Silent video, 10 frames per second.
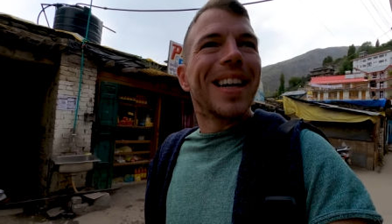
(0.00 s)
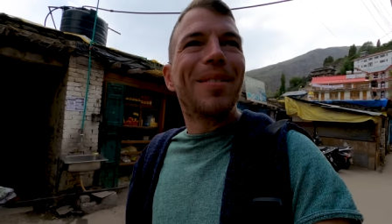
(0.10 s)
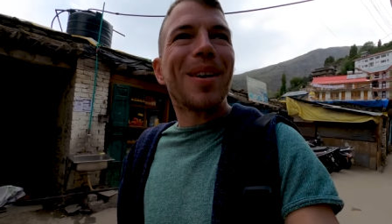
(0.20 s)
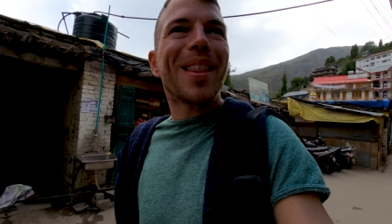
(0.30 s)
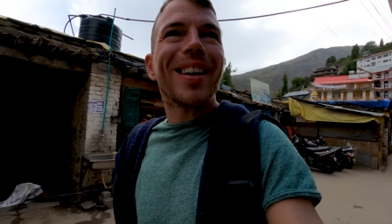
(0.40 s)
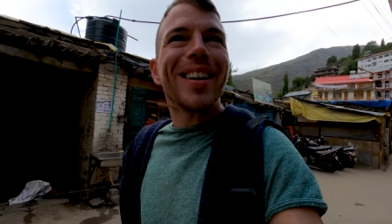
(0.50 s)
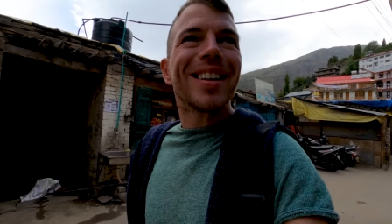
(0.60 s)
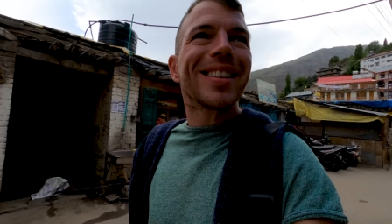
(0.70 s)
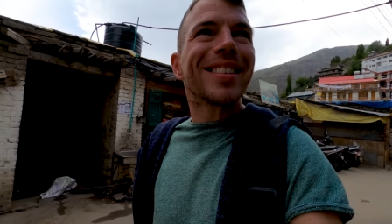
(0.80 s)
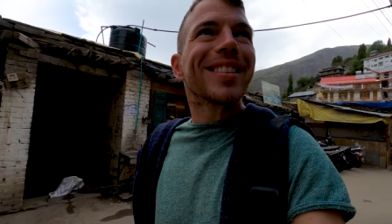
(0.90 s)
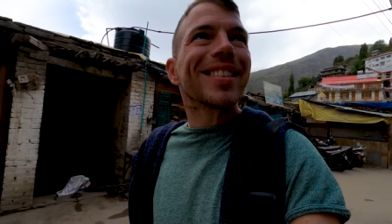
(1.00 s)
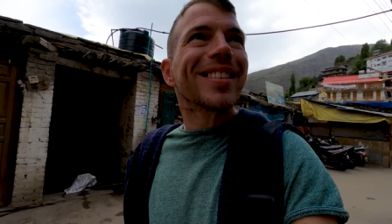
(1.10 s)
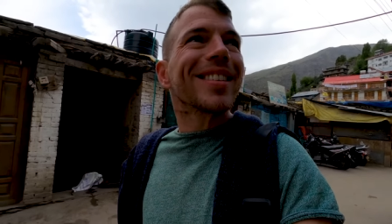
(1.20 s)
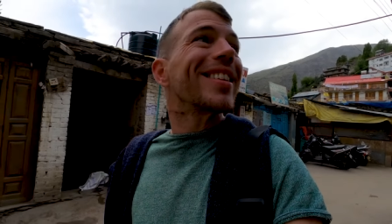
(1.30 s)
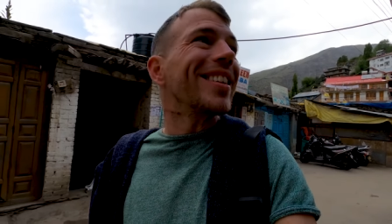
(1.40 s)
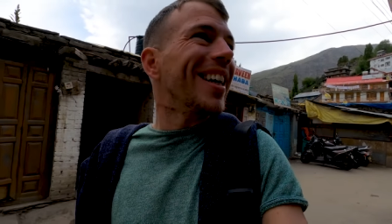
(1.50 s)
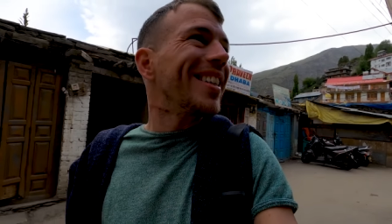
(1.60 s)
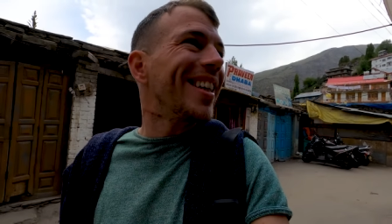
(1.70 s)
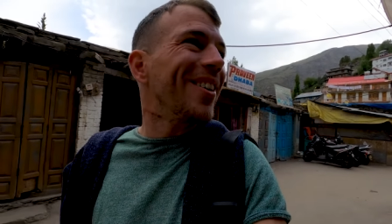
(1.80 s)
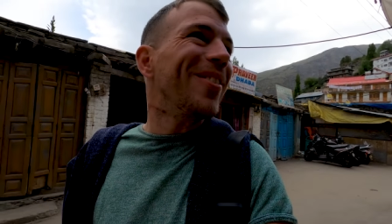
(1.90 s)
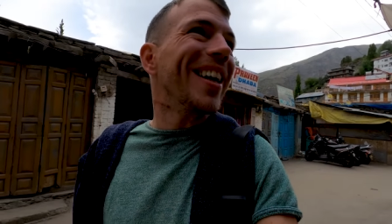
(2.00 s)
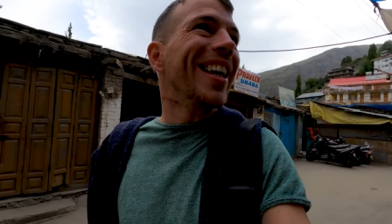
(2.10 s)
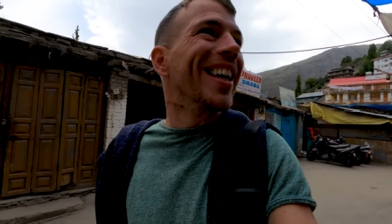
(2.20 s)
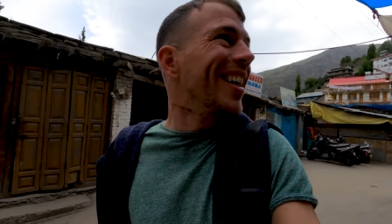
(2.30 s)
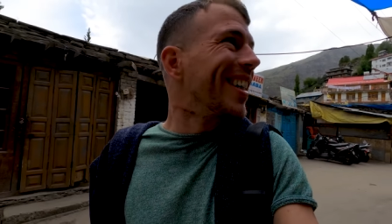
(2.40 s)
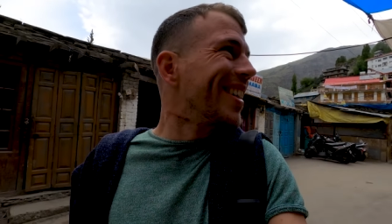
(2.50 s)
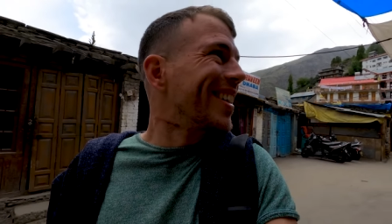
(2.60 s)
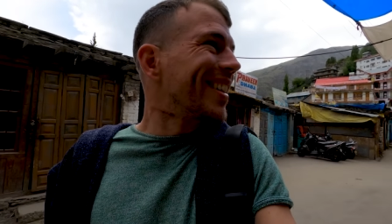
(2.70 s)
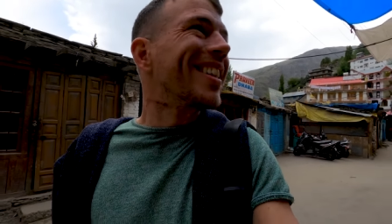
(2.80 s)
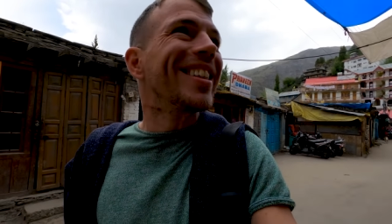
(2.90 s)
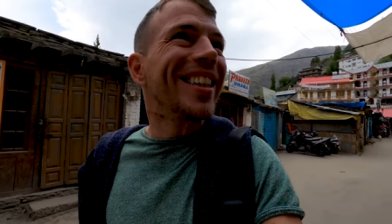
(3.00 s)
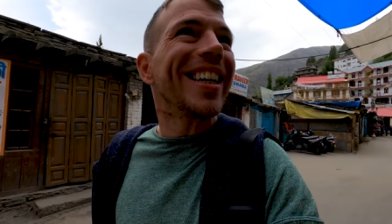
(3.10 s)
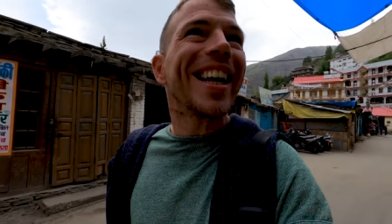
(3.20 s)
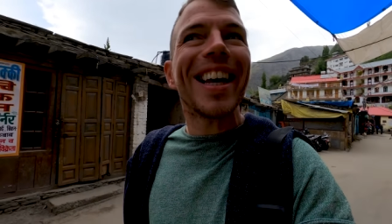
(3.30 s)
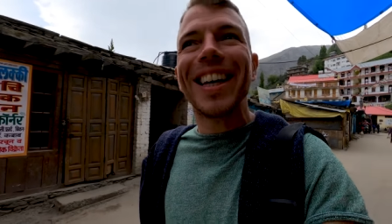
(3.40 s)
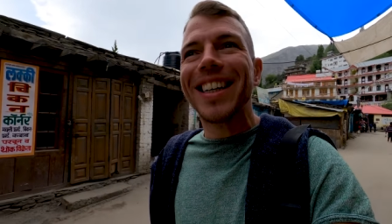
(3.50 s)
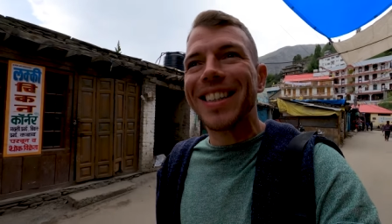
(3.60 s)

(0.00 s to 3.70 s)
Hey, brother. Kaise ho bhai? Take care.